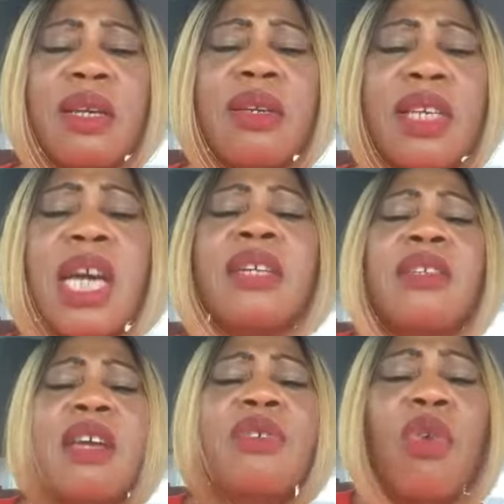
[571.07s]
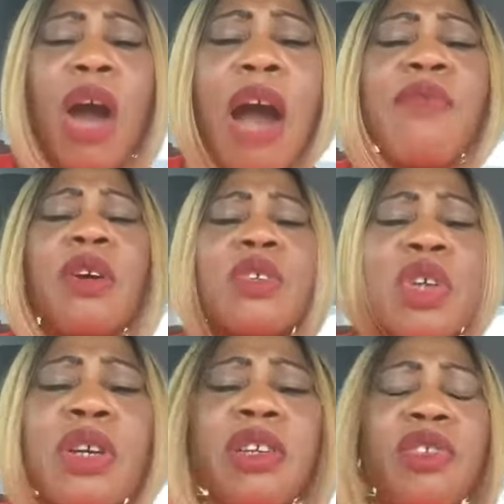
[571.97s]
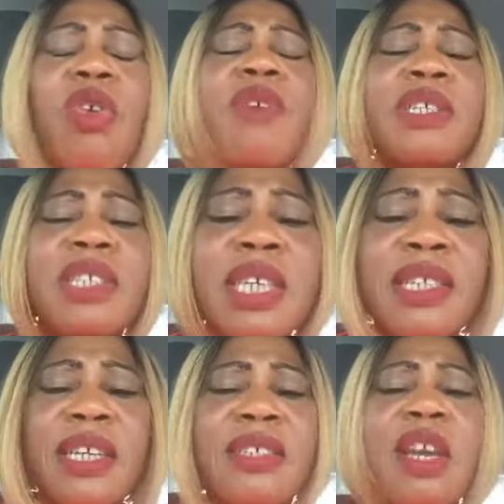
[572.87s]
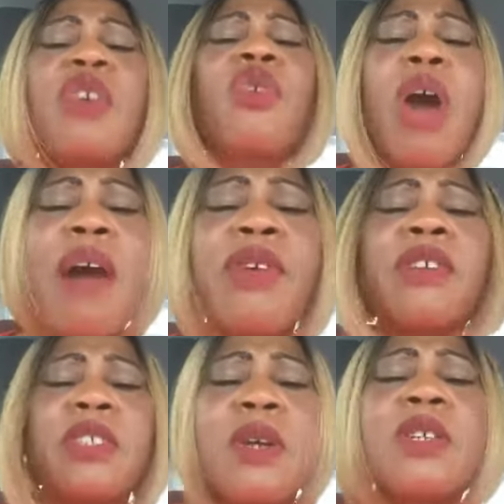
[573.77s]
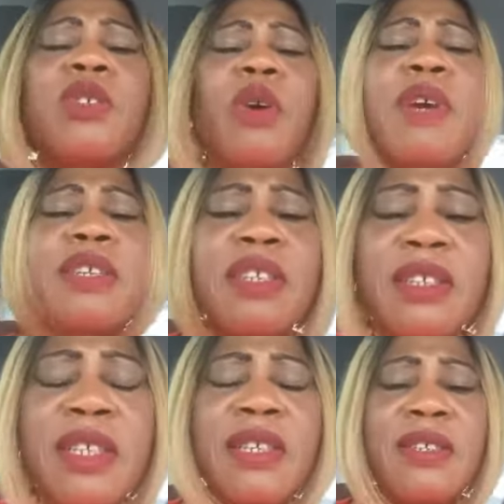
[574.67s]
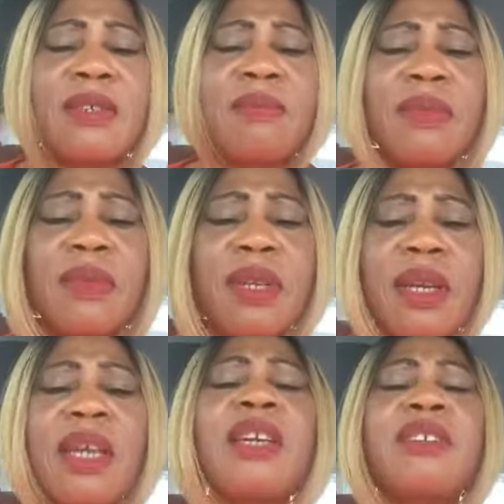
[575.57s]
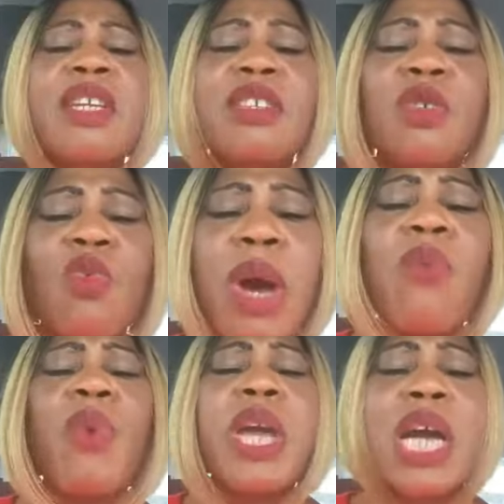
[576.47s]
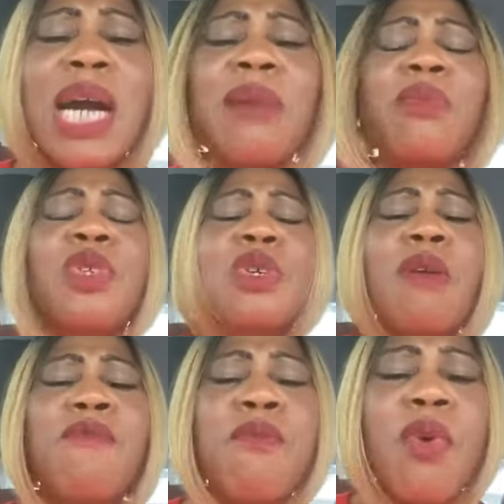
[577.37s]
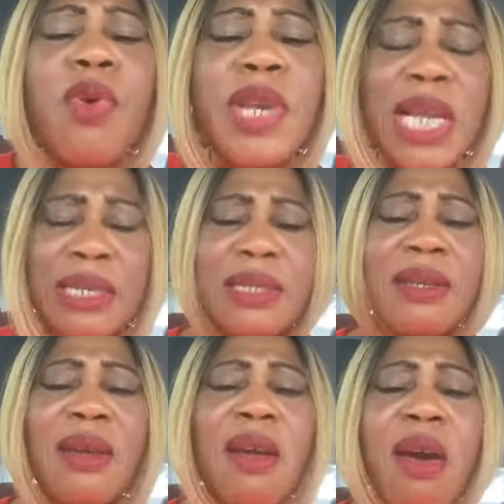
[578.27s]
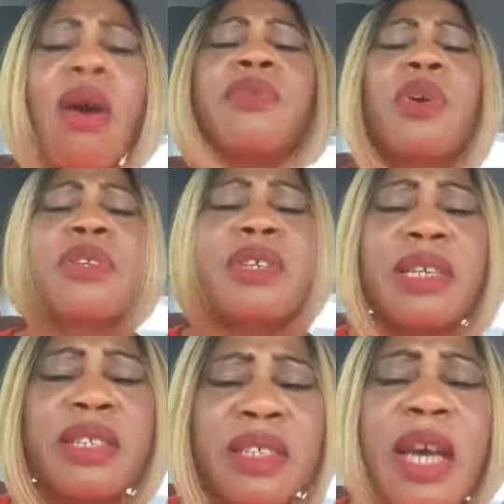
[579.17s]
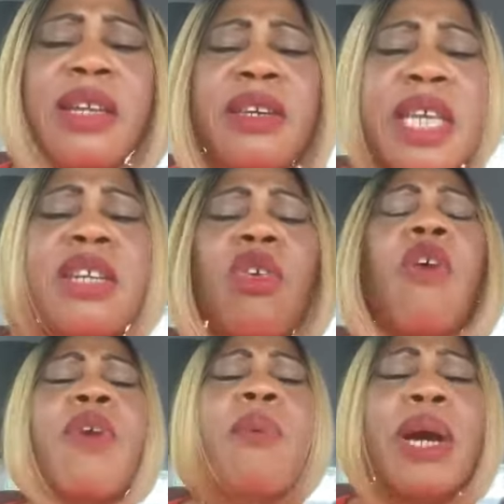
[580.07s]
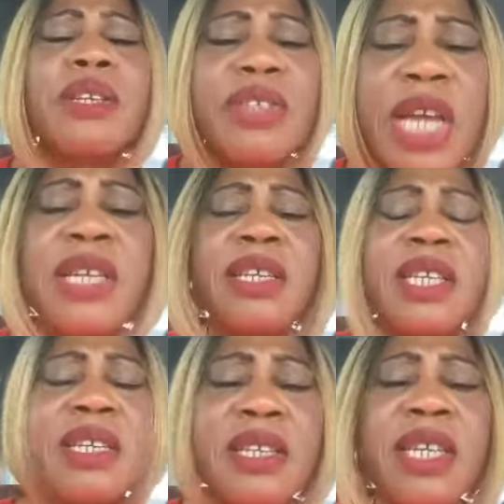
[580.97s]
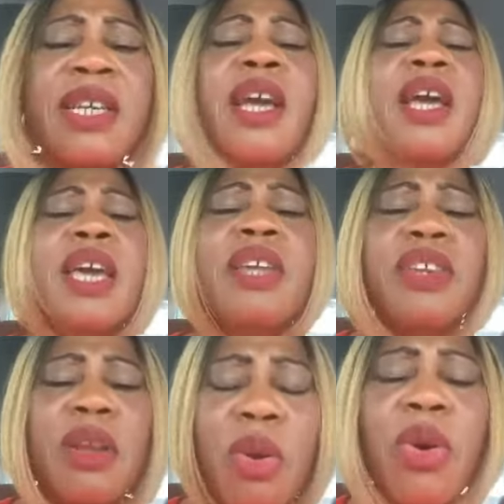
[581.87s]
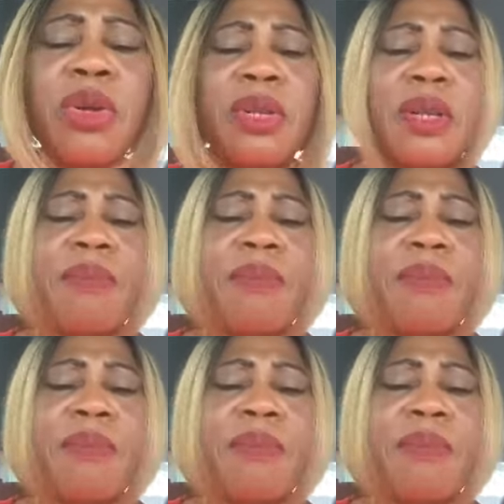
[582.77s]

that you have authority over sickness. You have authority over disease. It is when we come to the fullness of the understanding of our identity in the Lord